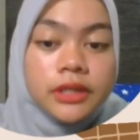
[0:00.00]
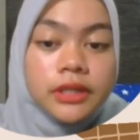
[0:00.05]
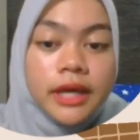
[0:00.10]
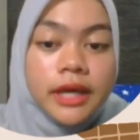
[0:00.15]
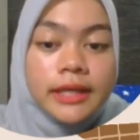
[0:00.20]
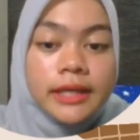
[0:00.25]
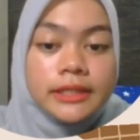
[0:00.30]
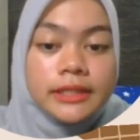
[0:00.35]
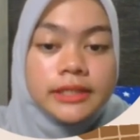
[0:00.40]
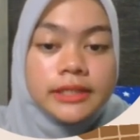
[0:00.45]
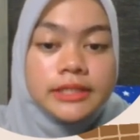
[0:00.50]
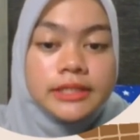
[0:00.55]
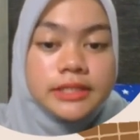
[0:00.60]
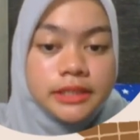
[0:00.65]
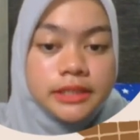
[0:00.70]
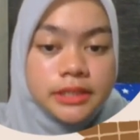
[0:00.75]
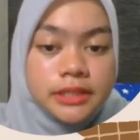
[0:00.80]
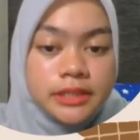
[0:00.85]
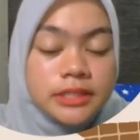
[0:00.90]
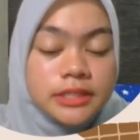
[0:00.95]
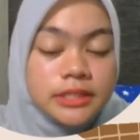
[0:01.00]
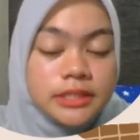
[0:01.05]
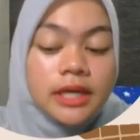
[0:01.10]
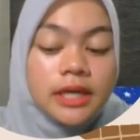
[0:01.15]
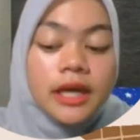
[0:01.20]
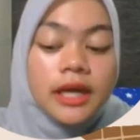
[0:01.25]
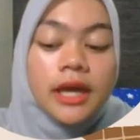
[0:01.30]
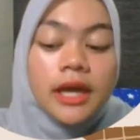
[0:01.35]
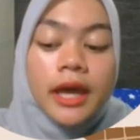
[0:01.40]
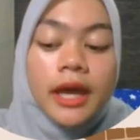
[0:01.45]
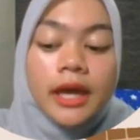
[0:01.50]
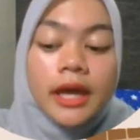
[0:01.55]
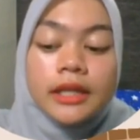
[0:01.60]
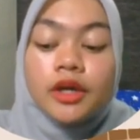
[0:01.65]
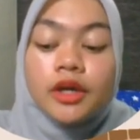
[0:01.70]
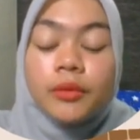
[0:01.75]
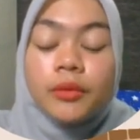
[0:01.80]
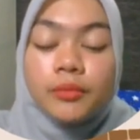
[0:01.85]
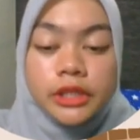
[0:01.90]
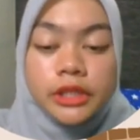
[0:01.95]
ethnicities and
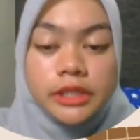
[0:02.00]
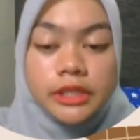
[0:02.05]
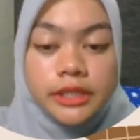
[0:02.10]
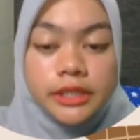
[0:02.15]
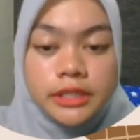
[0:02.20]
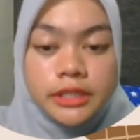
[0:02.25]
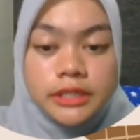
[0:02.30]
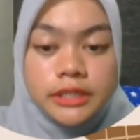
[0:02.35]
communities.